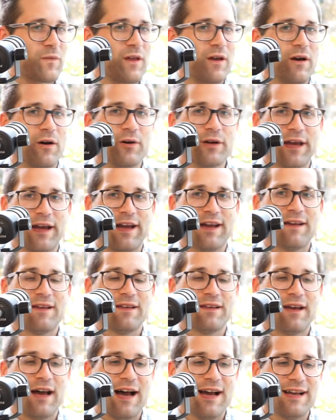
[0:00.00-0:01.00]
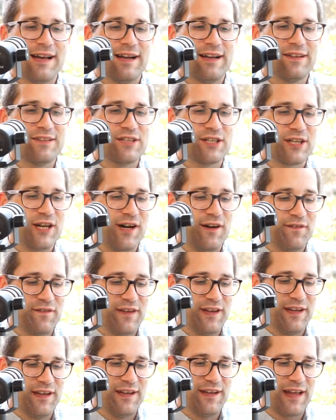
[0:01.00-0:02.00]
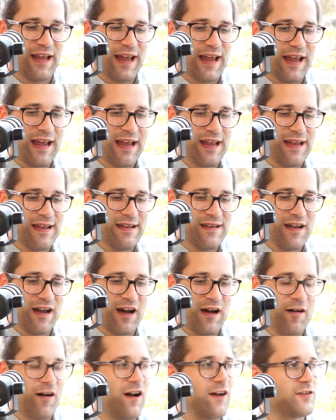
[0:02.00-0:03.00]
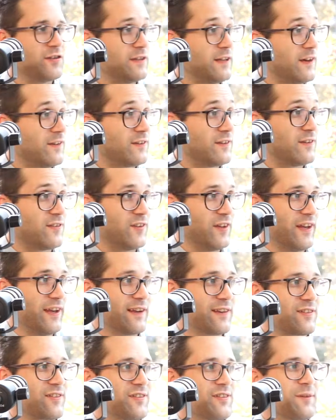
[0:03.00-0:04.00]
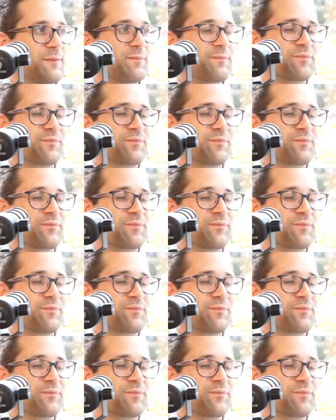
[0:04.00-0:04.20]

Okay. I got into coffee in 2006.